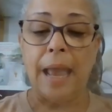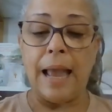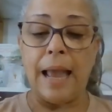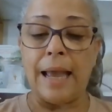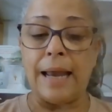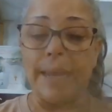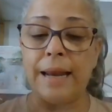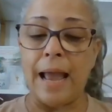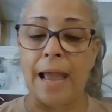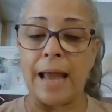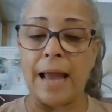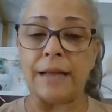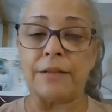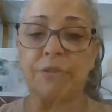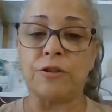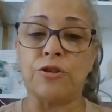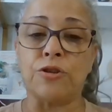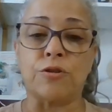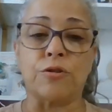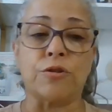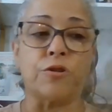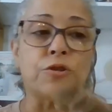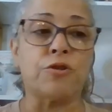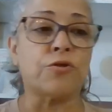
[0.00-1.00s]
enhance
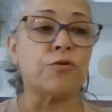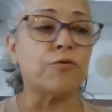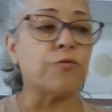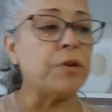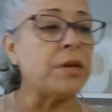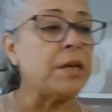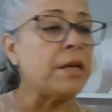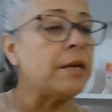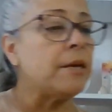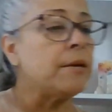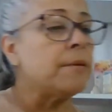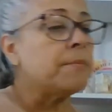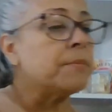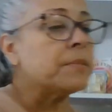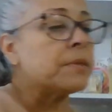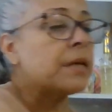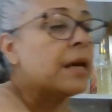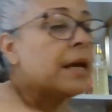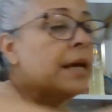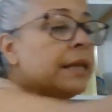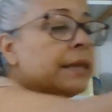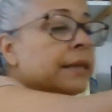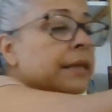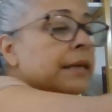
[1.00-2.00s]
your dreams,
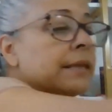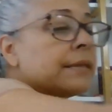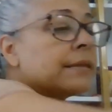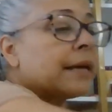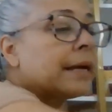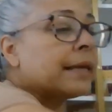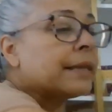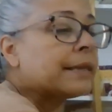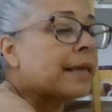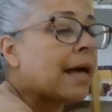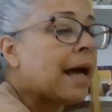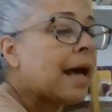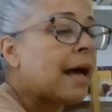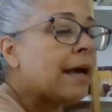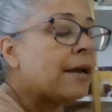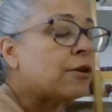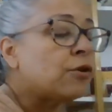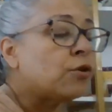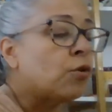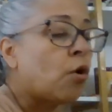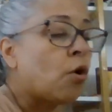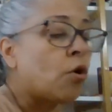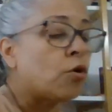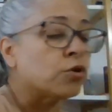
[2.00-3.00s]
things like that,
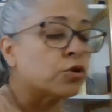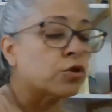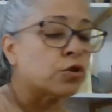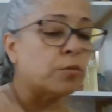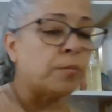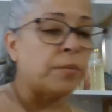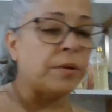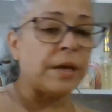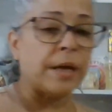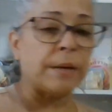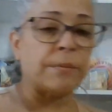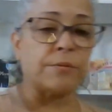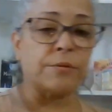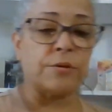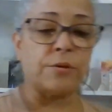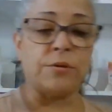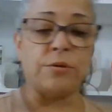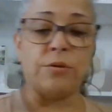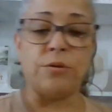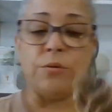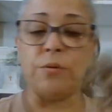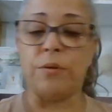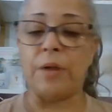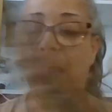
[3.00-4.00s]
you'll also be able to
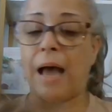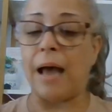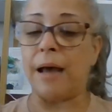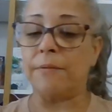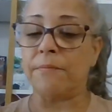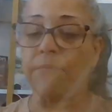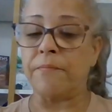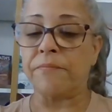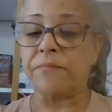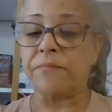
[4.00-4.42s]
do that.